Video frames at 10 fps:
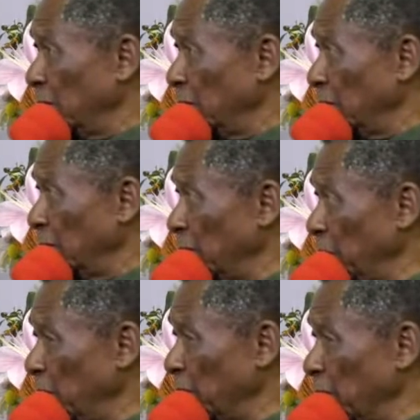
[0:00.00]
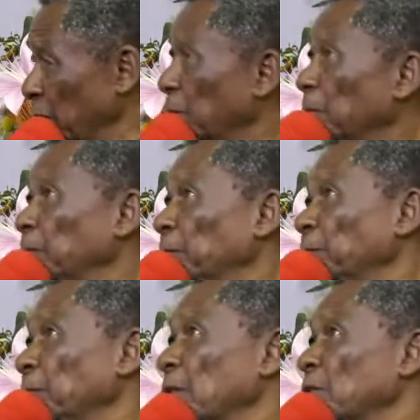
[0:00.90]
You get the point?
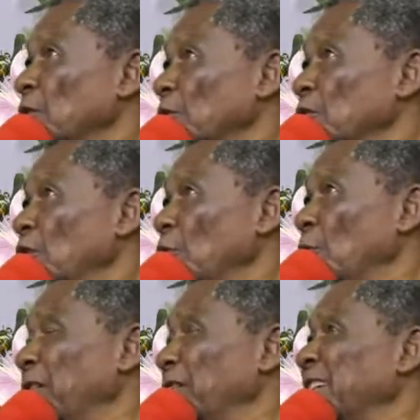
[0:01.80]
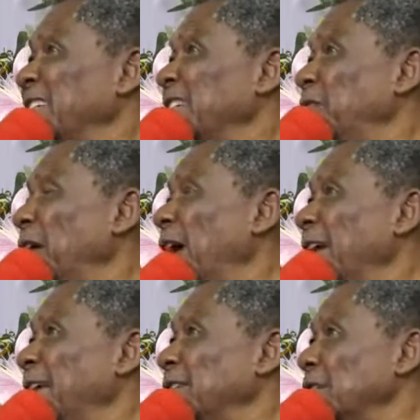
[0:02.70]
So we have
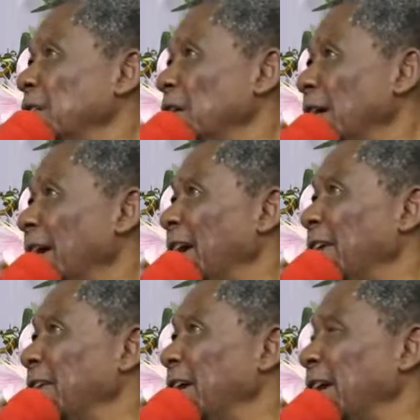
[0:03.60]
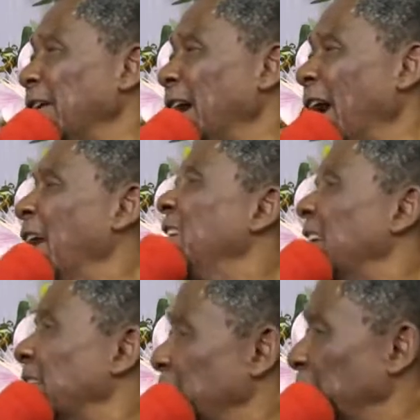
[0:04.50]
redefined and
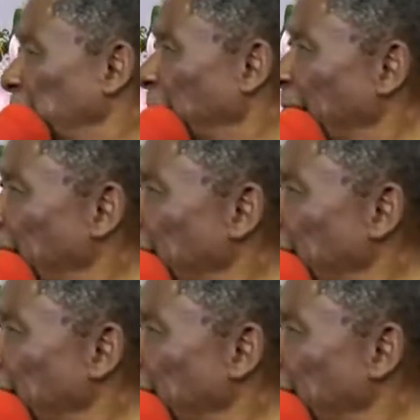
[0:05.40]
underdefined